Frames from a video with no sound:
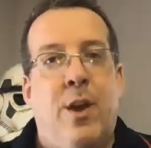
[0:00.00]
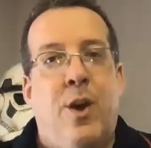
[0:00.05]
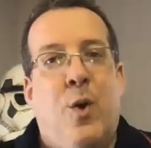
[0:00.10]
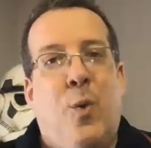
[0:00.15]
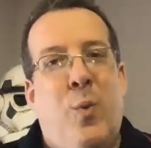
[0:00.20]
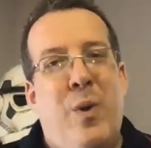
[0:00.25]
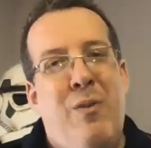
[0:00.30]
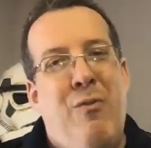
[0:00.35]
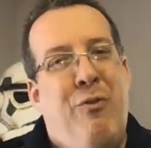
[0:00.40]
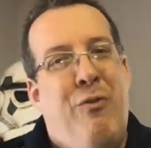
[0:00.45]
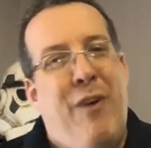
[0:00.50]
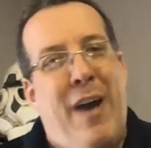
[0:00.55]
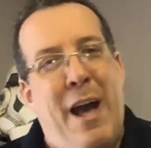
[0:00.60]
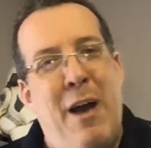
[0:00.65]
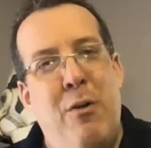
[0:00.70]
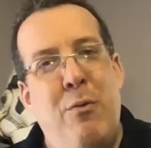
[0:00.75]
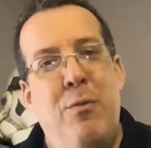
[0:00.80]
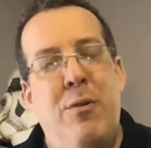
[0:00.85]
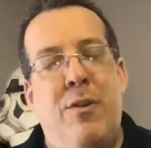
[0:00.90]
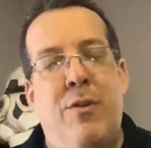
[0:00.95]
we
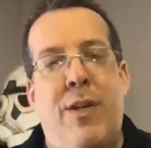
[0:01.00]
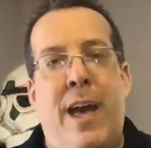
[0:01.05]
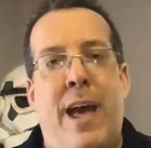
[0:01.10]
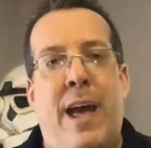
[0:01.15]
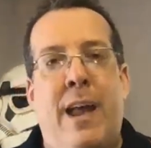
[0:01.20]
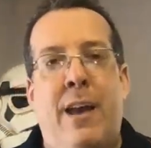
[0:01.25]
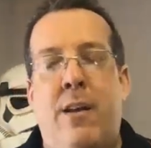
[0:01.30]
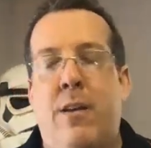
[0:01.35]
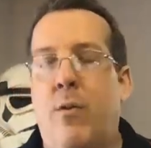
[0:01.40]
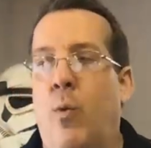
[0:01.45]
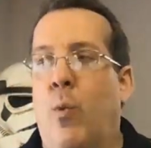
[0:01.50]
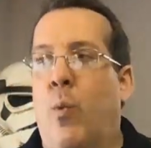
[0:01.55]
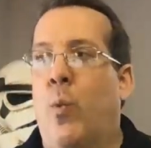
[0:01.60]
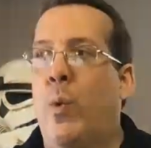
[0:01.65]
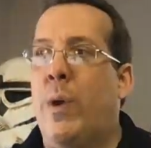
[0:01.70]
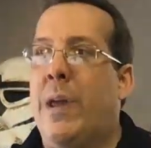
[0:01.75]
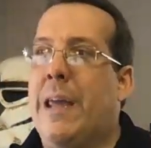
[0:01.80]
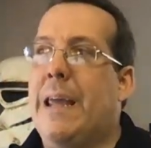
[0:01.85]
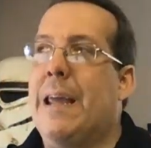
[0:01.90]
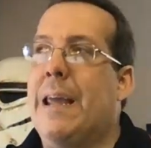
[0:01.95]
found that
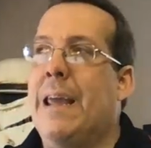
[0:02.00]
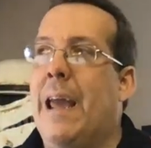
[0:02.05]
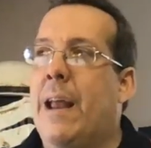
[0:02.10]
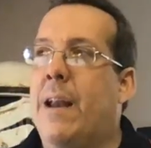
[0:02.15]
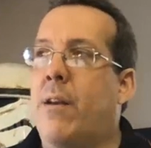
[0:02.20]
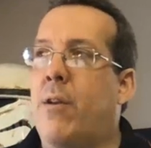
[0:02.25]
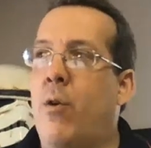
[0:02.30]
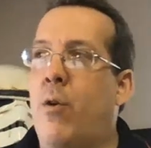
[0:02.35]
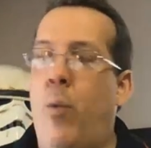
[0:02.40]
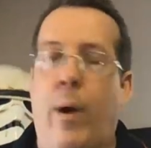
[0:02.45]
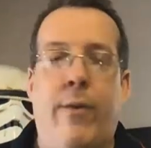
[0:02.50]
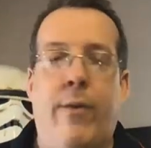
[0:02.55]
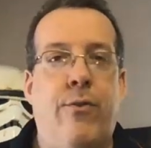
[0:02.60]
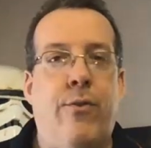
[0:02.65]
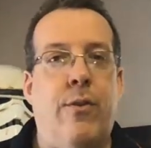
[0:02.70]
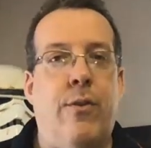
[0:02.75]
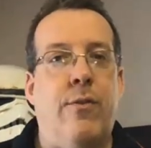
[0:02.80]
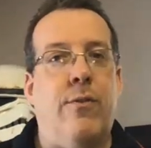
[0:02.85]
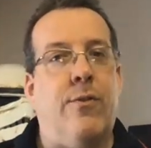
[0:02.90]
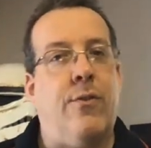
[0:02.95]
we get
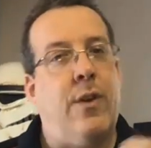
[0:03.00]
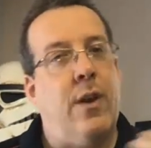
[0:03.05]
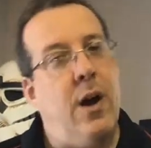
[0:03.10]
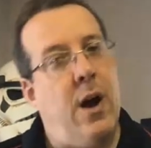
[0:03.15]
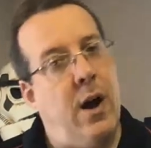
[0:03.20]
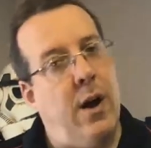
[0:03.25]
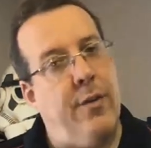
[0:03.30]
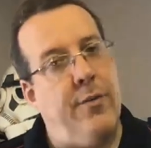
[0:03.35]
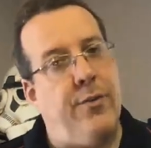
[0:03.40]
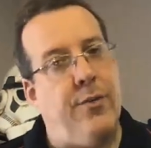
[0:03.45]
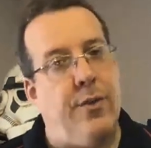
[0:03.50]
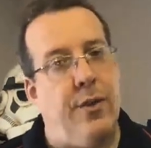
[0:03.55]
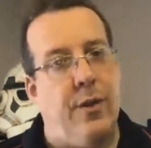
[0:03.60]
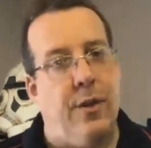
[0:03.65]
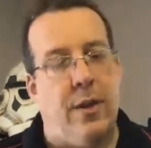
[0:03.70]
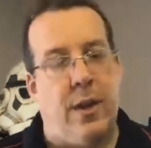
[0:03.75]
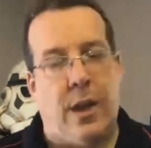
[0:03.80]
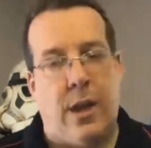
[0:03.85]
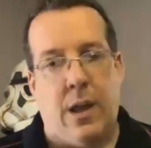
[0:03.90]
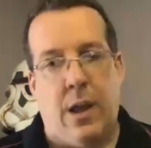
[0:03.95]
questions
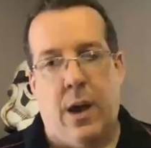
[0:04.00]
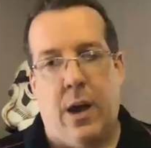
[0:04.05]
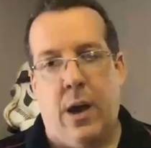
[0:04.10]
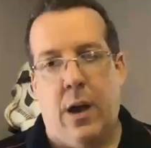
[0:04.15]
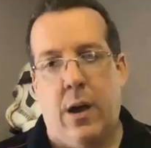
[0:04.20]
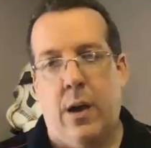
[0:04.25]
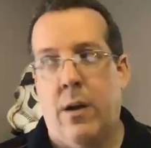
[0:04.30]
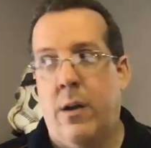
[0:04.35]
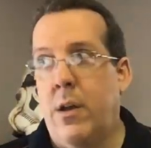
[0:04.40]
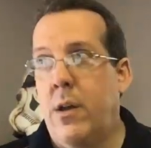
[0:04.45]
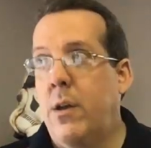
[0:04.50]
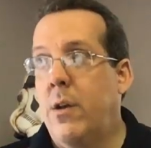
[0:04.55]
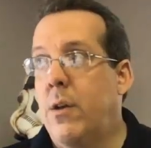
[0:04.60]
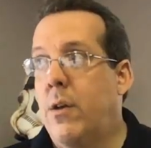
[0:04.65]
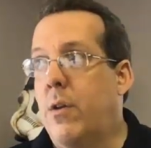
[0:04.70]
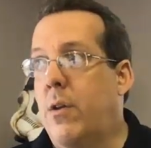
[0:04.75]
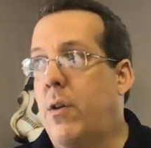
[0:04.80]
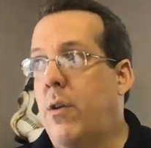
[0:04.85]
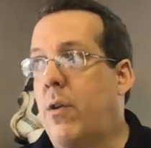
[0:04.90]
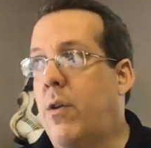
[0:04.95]
constantly, uh,
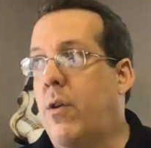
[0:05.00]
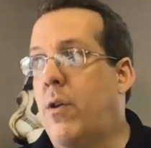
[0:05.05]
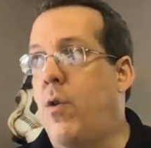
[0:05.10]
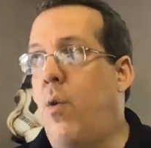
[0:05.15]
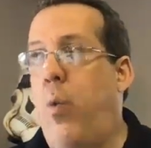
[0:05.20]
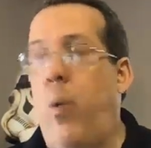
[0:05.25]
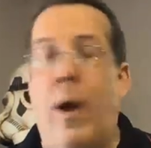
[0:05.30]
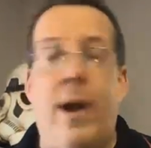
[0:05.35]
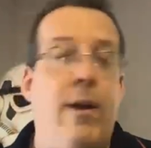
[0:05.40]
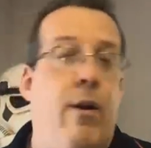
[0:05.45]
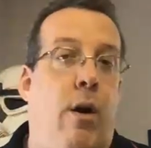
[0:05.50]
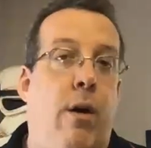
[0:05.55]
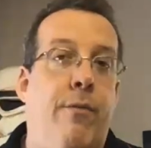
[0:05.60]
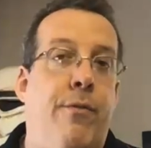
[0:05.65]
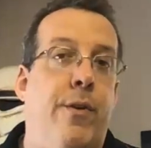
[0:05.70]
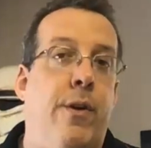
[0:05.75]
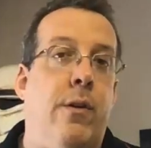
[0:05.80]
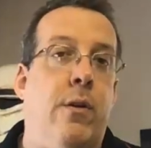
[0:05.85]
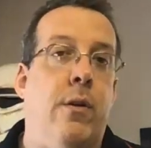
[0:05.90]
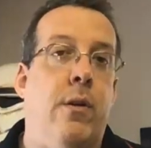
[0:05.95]
quite
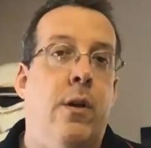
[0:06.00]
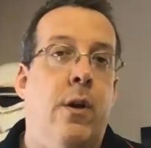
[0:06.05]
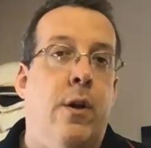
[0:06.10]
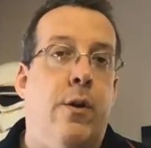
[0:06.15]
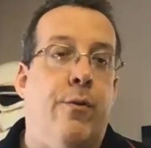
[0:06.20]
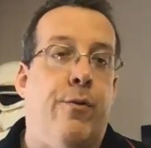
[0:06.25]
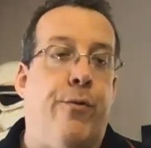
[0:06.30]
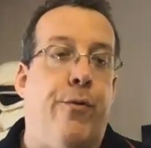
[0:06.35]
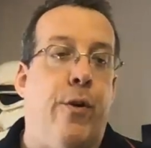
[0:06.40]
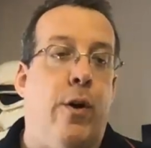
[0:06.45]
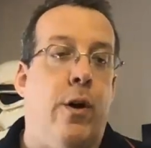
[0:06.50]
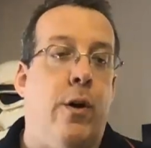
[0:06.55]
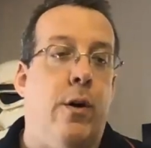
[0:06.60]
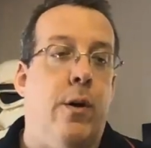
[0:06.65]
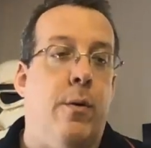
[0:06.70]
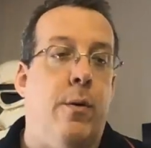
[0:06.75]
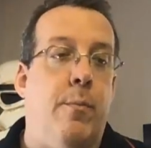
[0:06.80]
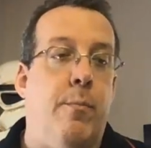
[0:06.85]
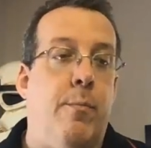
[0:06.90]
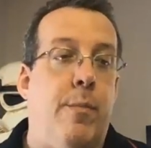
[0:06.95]
often
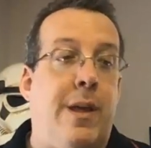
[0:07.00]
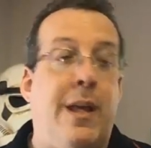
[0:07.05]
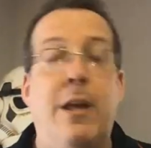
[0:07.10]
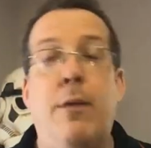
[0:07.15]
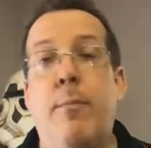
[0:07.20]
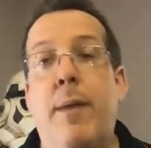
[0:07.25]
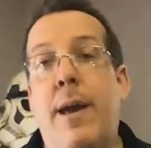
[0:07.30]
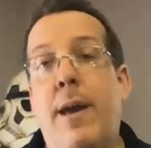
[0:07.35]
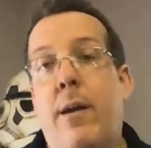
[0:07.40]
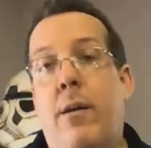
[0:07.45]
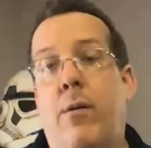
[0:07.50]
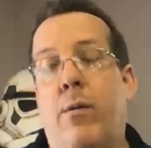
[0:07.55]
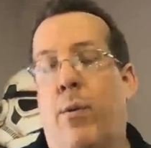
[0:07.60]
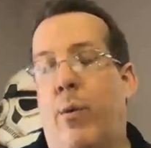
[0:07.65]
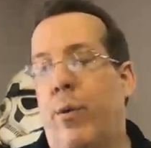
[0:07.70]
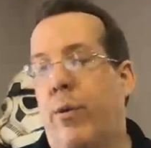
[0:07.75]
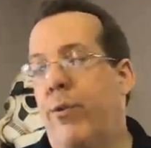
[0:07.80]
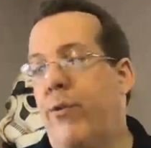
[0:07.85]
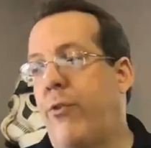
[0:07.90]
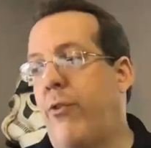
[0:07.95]
from email
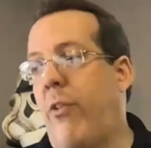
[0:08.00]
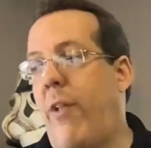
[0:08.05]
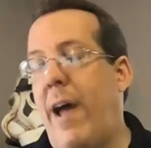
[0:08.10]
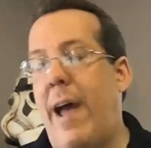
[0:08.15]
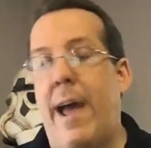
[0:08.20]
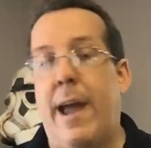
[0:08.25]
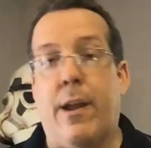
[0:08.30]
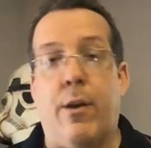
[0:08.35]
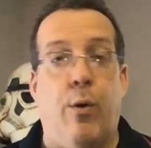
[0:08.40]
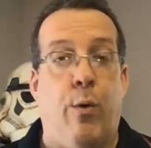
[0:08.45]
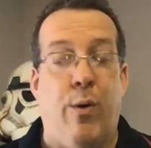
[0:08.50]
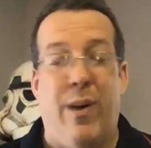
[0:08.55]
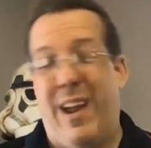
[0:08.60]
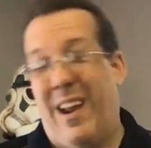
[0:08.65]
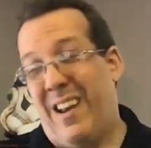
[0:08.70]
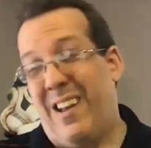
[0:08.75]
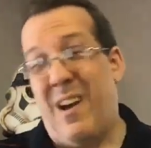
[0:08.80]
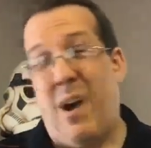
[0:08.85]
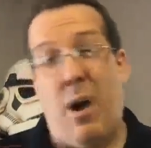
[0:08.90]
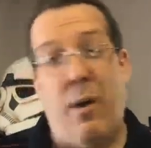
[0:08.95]
or Slack or
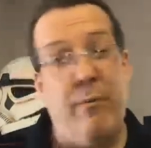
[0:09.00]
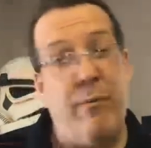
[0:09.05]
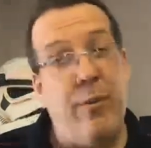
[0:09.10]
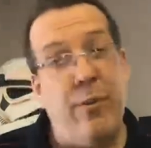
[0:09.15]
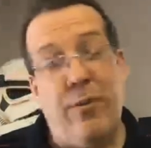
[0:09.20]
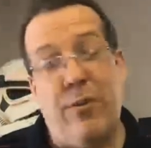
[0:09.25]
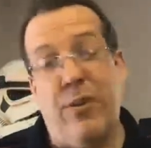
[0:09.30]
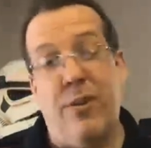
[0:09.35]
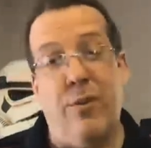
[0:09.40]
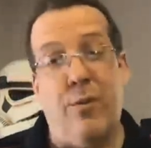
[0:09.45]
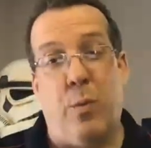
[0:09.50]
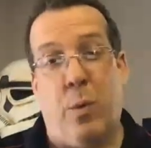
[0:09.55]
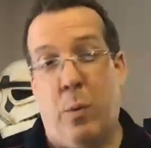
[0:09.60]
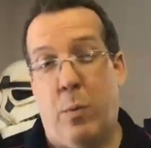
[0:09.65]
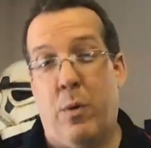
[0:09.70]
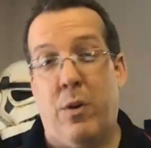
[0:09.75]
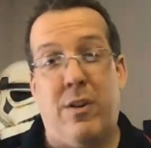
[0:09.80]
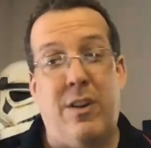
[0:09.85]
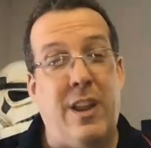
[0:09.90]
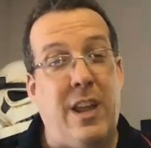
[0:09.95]
at conferences where
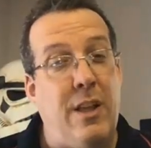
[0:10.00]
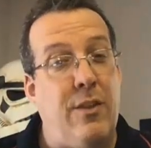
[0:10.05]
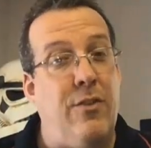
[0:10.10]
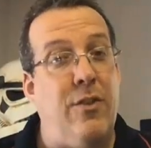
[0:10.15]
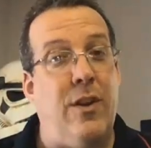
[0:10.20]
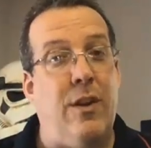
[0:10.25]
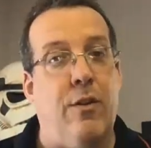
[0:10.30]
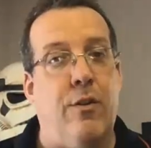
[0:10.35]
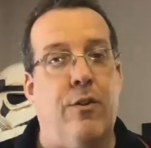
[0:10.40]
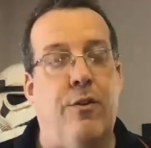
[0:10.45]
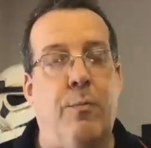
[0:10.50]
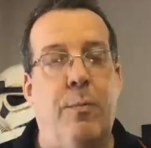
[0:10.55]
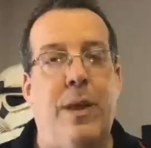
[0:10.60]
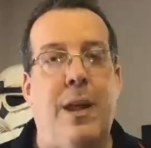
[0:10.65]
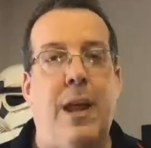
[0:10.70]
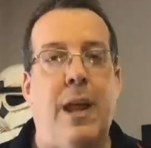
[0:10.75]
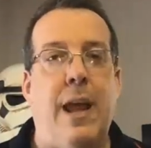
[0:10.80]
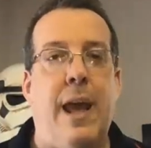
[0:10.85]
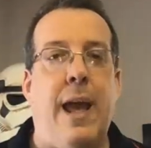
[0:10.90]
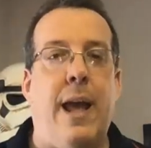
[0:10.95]
we're teaching or
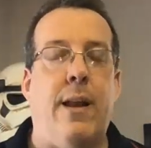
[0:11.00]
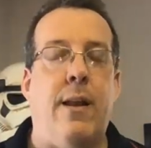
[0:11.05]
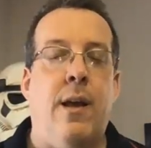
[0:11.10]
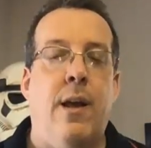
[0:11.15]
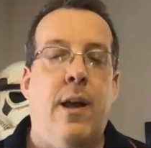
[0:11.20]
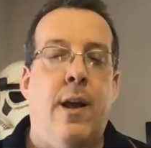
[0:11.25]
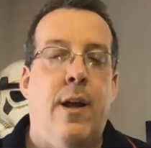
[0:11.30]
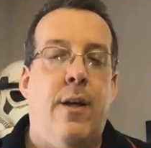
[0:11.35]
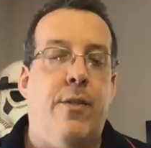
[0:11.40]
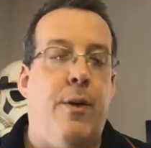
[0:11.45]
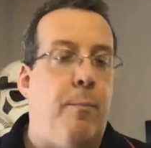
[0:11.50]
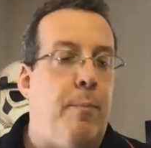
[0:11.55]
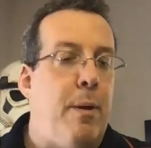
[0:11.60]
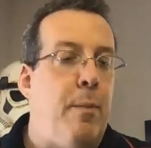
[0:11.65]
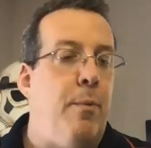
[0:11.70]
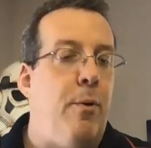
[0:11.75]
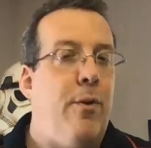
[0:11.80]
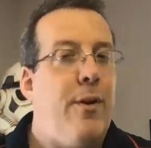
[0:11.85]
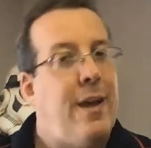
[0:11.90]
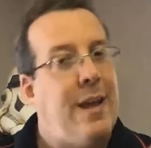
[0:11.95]
speaking at, that
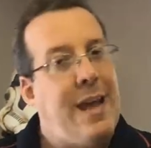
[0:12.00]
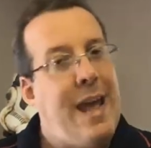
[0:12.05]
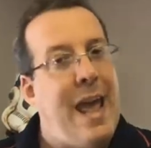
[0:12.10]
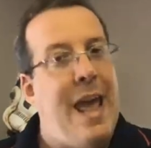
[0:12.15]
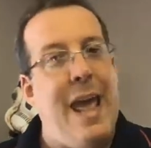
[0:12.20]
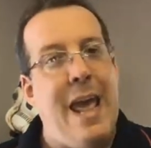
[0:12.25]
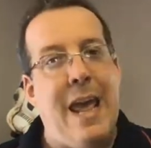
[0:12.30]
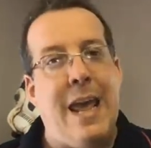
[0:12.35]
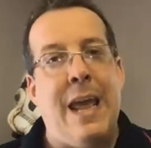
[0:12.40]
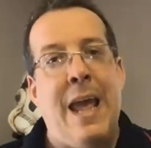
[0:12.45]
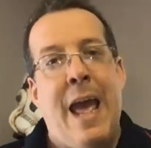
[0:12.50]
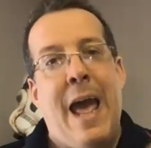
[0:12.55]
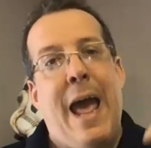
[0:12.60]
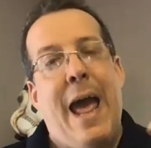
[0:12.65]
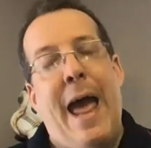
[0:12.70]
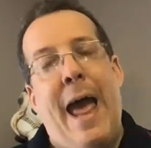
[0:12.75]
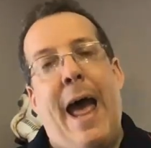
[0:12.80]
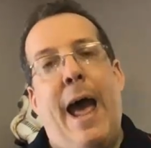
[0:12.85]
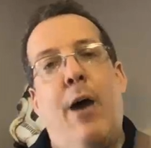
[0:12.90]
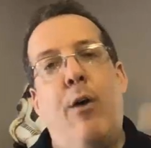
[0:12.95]
people are like, hey,
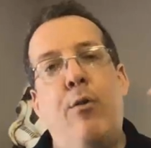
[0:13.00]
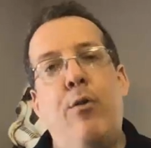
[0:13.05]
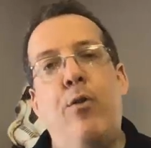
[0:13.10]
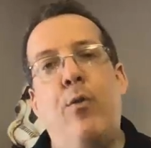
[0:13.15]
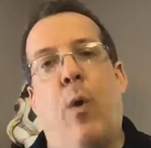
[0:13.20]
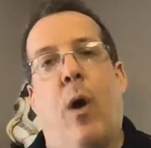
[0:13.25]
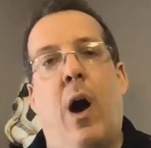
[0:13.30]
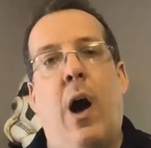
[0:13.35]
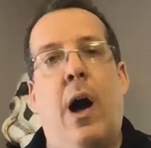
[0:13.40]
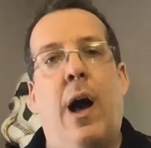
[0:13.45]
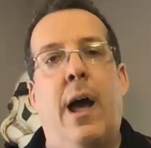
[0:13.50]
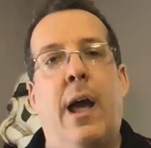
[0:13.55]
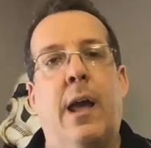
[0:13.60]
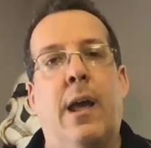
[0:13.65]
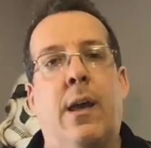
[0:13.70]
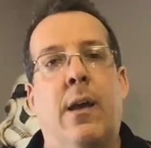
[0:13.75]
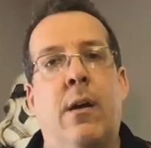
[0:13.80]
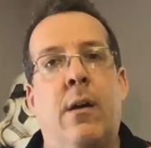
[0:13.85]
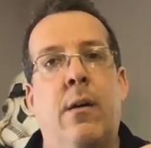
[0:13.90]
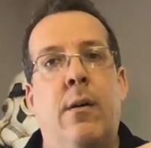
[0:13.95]
how do I,